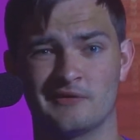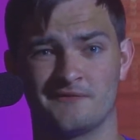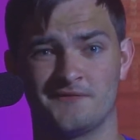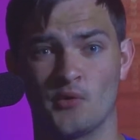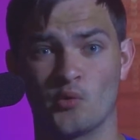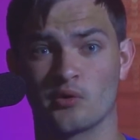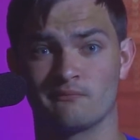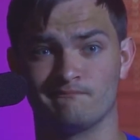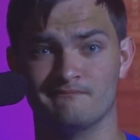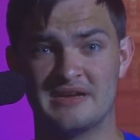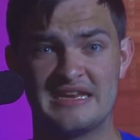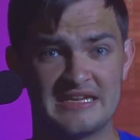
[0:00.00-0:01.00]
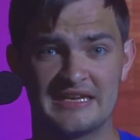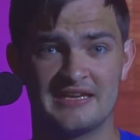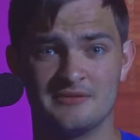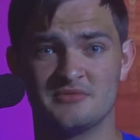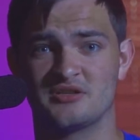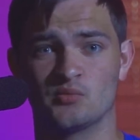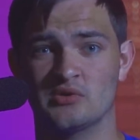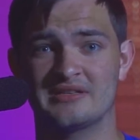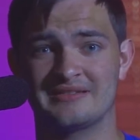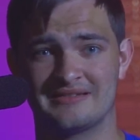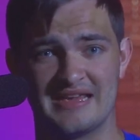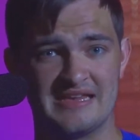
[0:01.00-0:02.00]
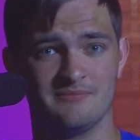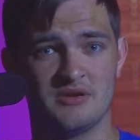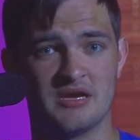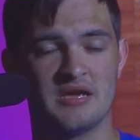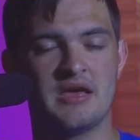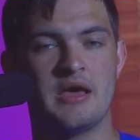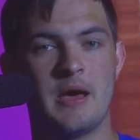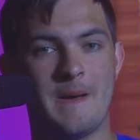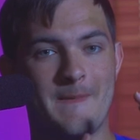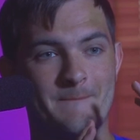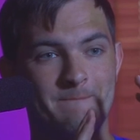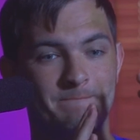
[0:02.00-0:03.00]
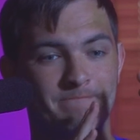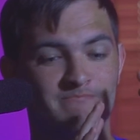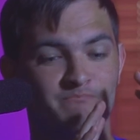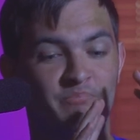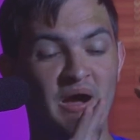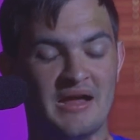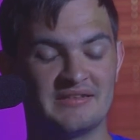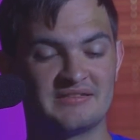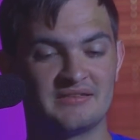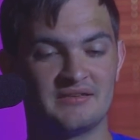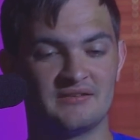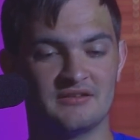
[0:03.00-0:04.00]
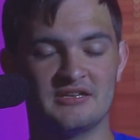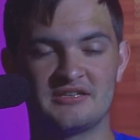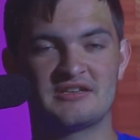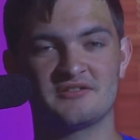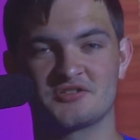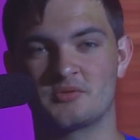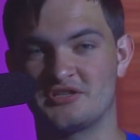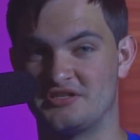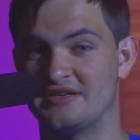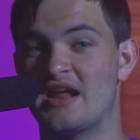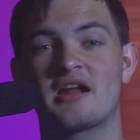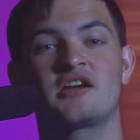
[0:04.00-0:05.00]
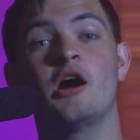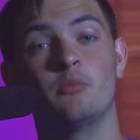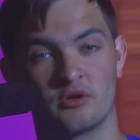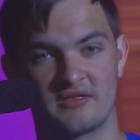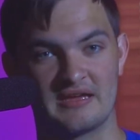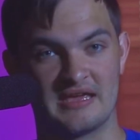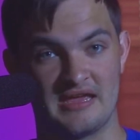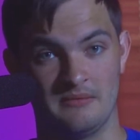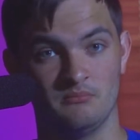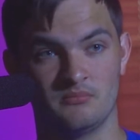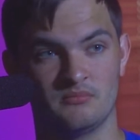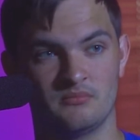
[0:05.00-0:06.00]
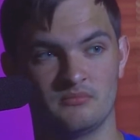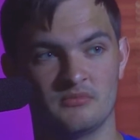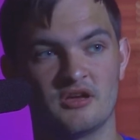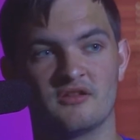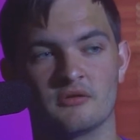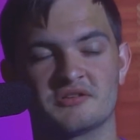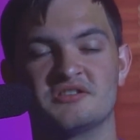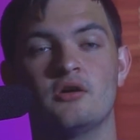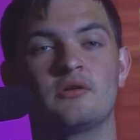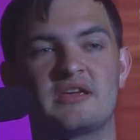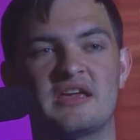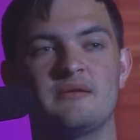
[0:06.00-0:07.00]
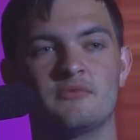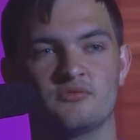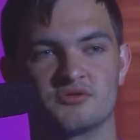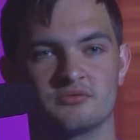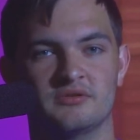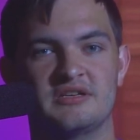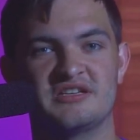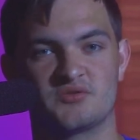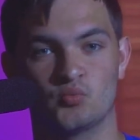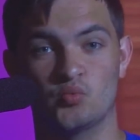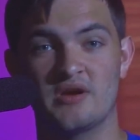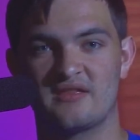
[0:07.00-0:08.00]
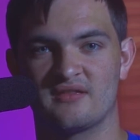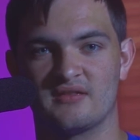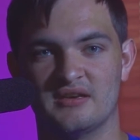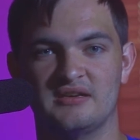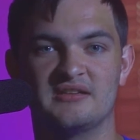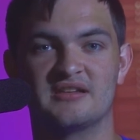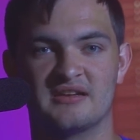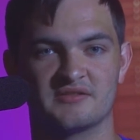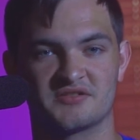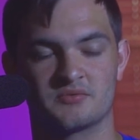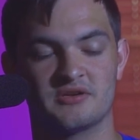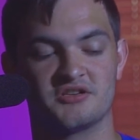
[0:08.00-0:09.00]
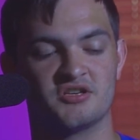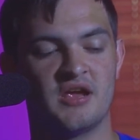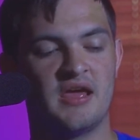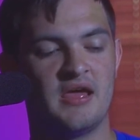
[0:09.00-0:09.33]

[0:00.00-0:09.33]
4 mini games in one game. But the Nintendo Switch did not come with a game. There was no game that was released with the Nintendo Switch,